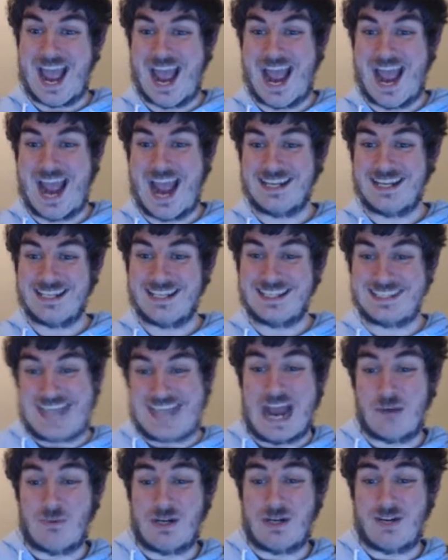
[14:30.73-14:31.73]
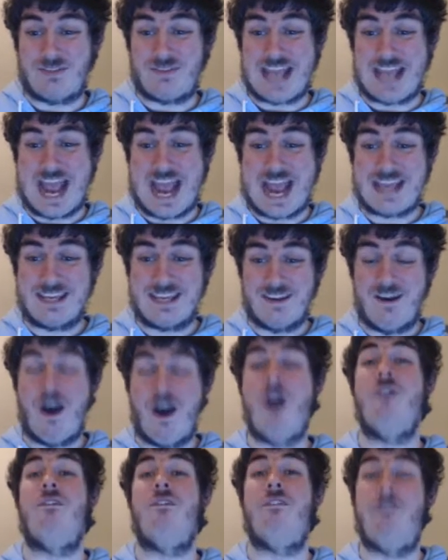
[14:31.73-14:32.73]
and get rid of EA
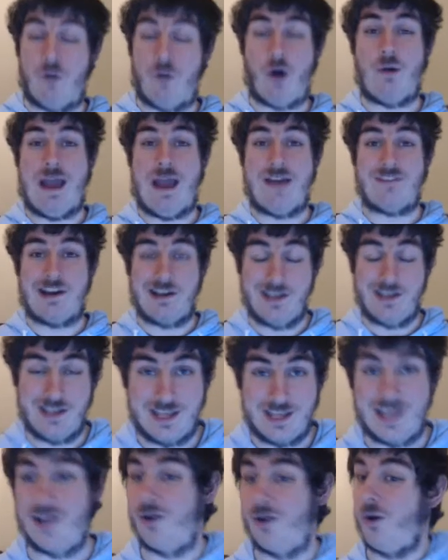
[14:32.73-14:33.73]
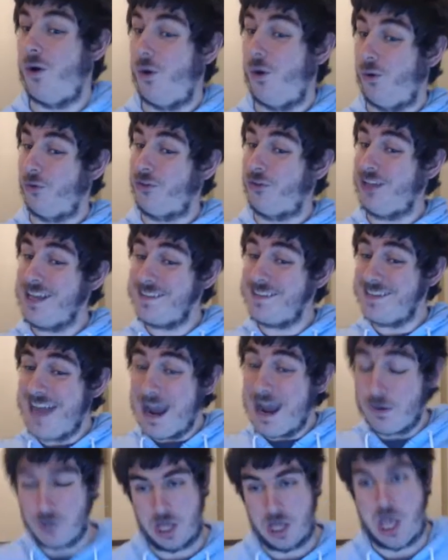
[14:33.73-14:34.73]
forever altogether now,